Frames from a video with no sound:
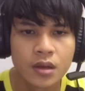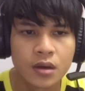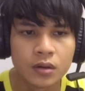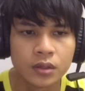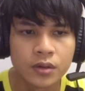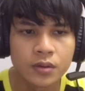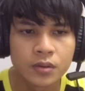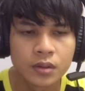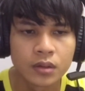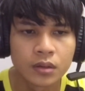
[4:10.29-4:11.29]
Although
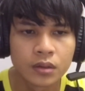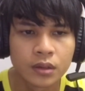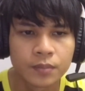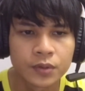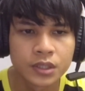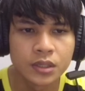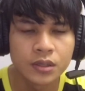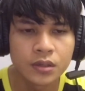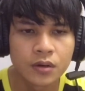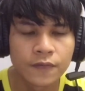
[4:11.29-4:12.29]
the
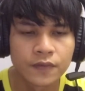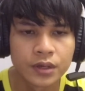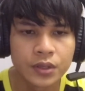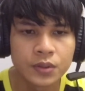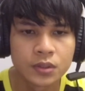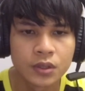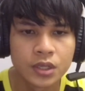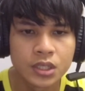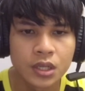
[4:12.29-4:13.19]
procedure of reuse, donation,